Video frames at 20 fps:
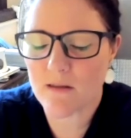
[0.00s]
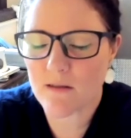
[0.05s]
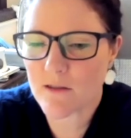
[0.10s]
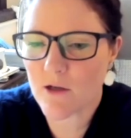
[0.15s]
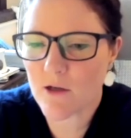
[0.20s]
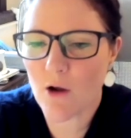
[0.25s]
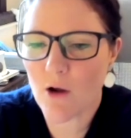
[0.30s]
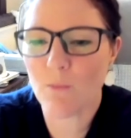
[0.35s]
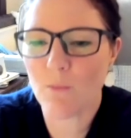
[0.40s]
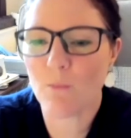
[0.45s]

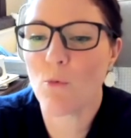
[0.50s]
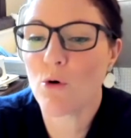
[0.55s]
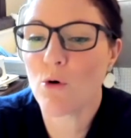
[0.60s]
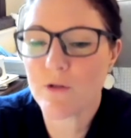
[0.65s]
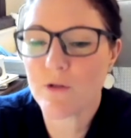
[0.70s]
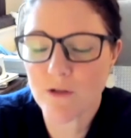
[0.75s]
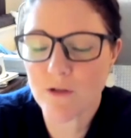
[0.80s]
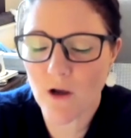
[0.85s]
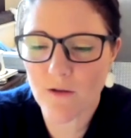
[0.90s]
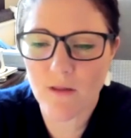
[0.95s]
So more
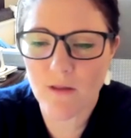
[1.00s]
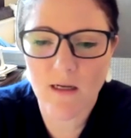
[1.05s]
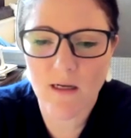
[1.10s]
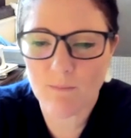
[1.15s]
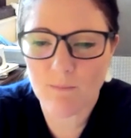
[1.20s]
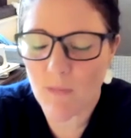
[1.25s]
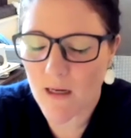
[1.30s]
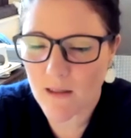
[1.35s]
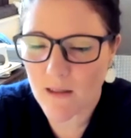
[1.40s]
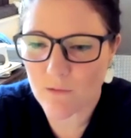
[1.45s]
so than
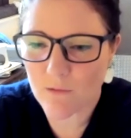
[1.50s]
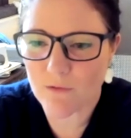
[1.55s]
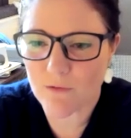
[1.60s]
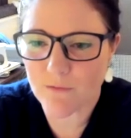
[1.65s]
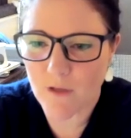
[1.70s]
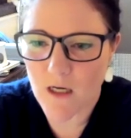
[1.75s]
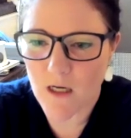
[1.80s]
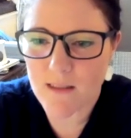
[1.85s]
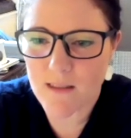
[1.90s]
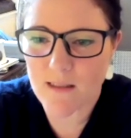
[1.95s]
in medical
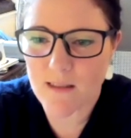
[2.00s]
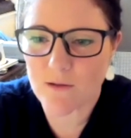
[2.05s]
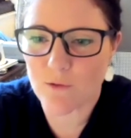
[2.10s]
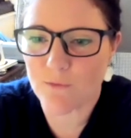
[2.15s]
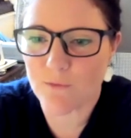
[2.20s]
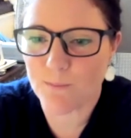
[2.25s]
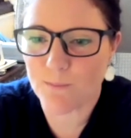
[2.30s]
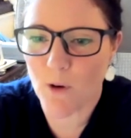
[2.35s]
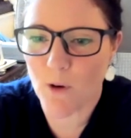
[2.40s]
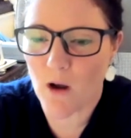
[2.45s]
devices
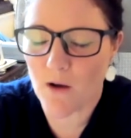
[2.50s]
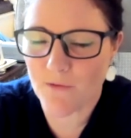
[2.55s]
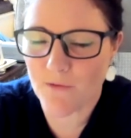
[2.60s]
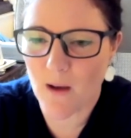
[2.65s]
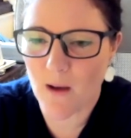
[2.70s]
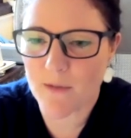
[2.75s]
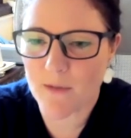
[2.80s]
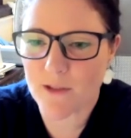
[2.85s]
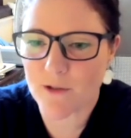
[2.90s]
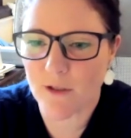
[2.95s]
or
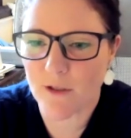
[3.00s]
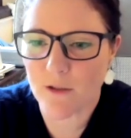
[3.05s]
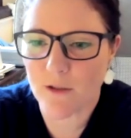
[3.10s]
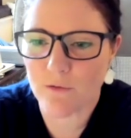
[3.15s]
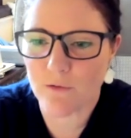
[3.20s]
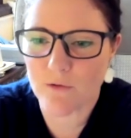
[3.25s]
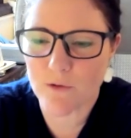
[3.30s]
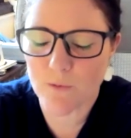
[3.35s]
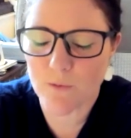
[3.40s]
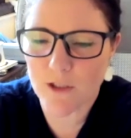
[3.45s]
biopharmaceuticals,